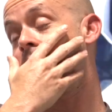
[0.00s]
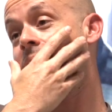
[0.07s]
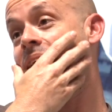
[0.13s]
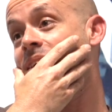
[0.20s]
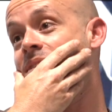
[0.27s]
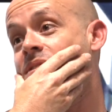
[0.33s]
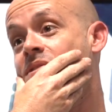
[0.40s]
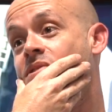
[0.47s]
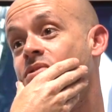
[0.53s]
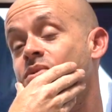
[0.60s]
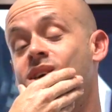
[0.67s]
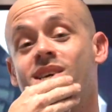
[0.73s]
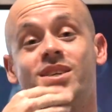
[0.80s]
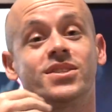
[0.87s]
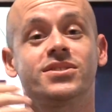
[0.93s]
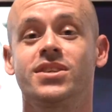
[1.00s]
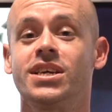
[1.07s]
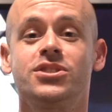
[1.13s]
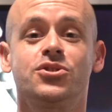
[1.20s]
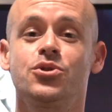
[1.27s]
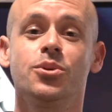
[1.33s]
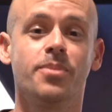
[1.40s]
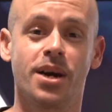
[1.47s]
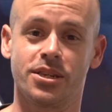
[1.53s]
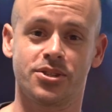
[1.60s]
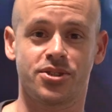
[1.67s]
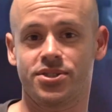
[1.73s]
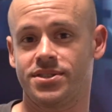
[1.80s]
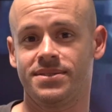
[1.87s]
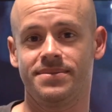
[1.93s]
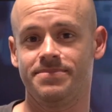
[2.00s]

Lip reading: My goodness gracious, it's too much.